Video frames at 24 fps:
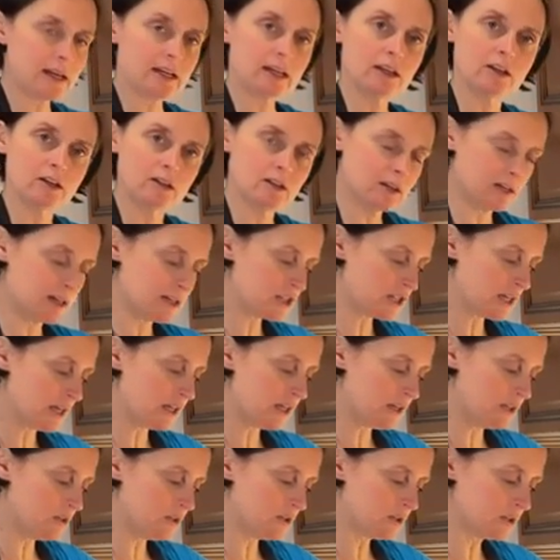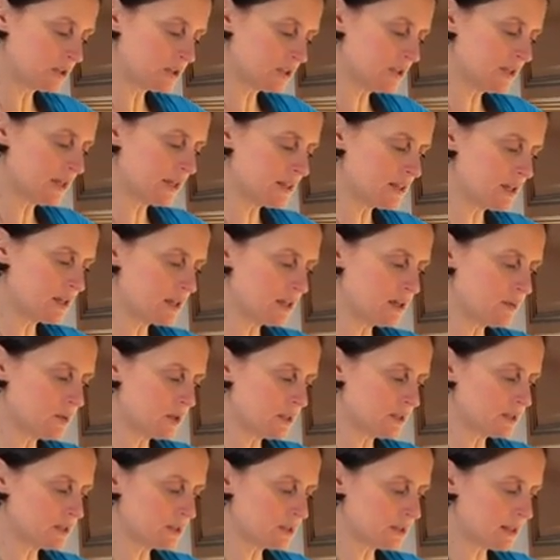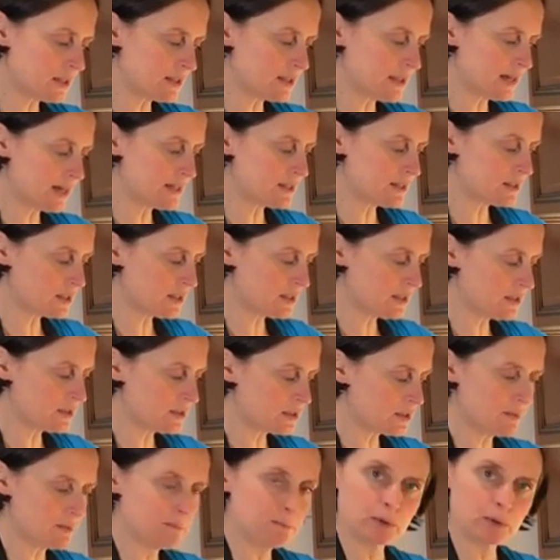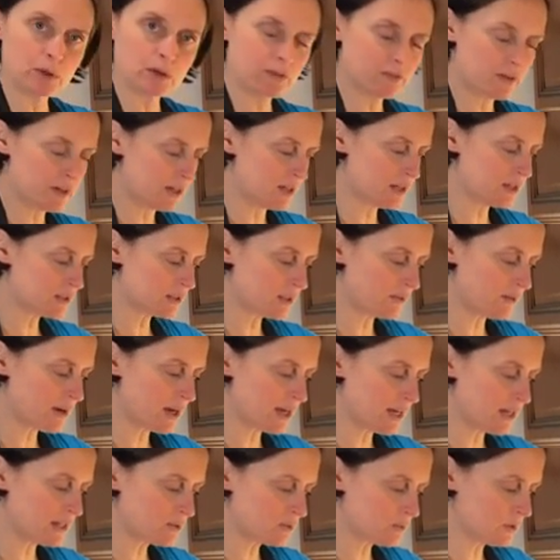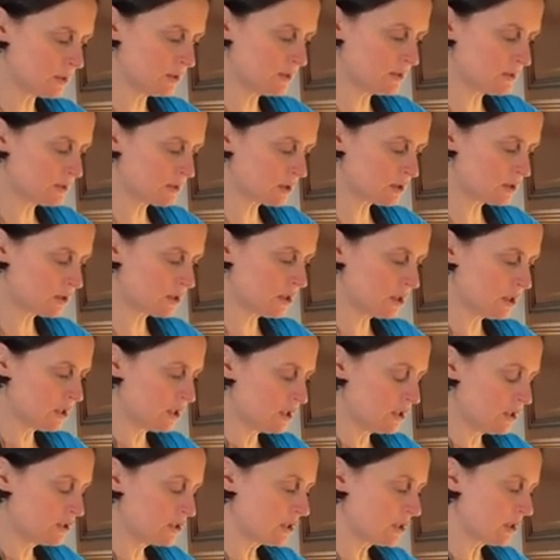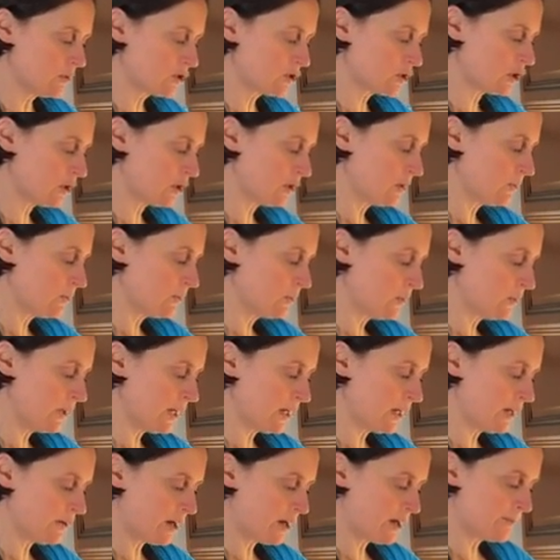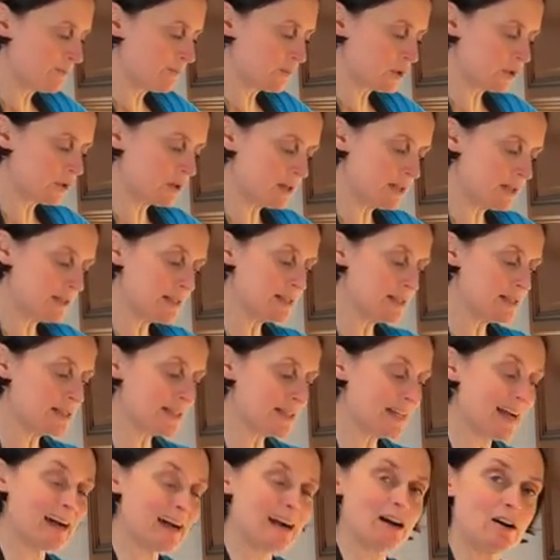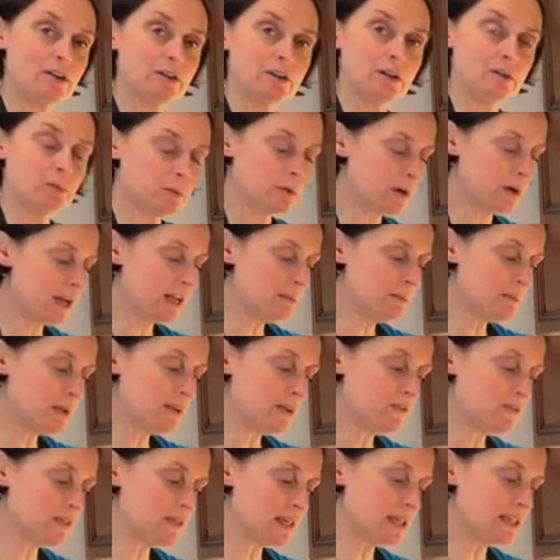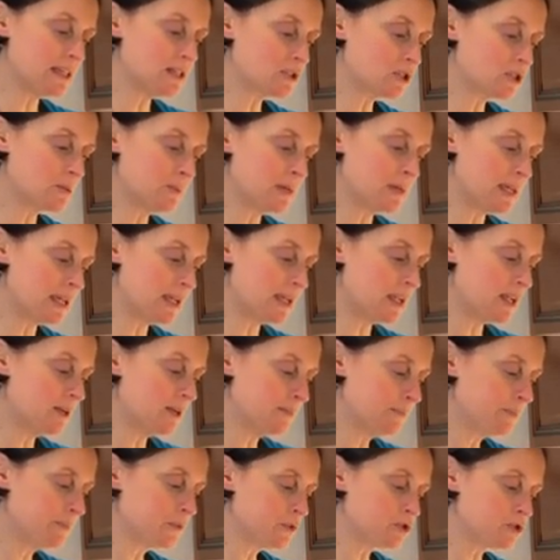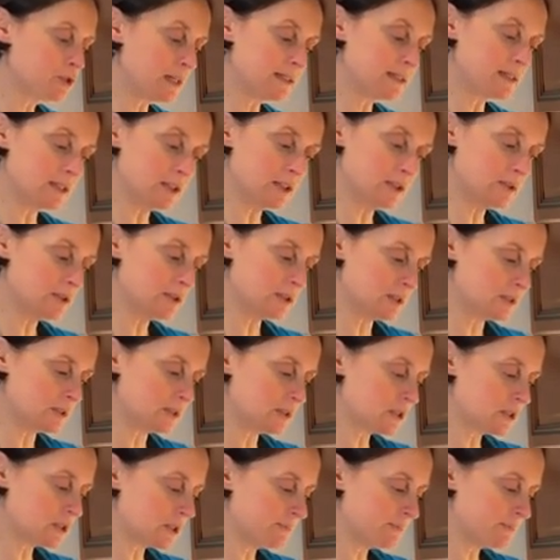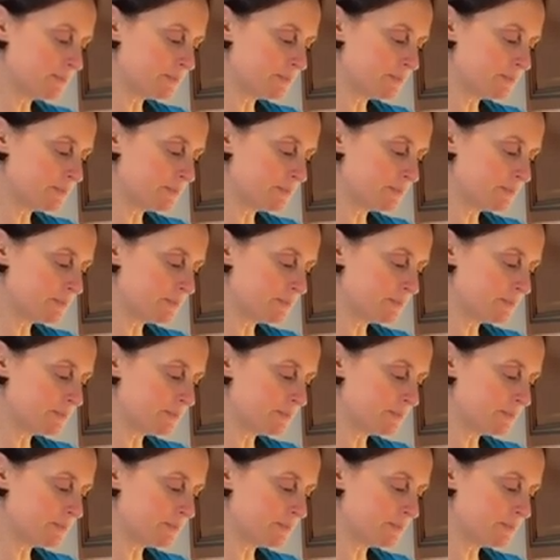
Thank you, Nigella Lawson, I think it was, that said that in some book of hers I read once. So we're cooking these down, and we're aiming for these to be translucent.